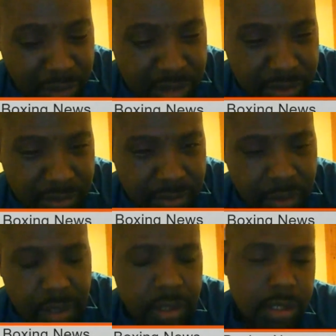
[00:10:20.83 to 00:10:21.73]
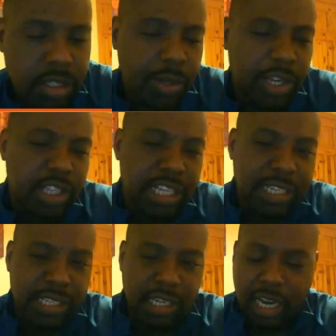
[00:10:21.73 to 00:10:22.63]
Carson Jones.
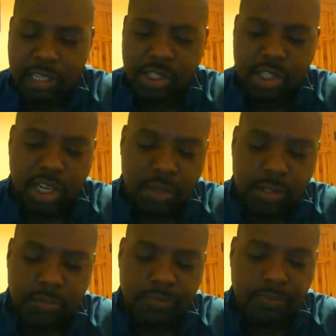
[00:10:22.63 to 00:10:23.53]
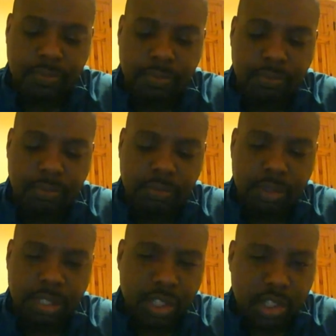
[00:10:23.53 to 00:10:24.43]
So when you listen to Carson Jones,
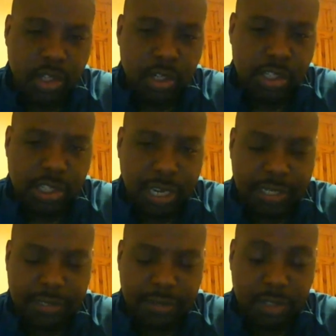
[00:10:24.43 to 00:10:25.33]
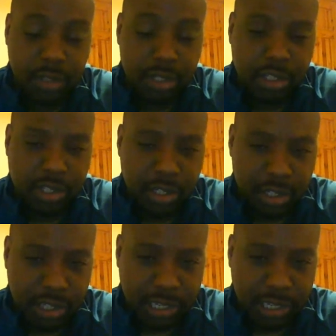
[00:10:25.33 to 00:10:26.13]
Julius Jackson,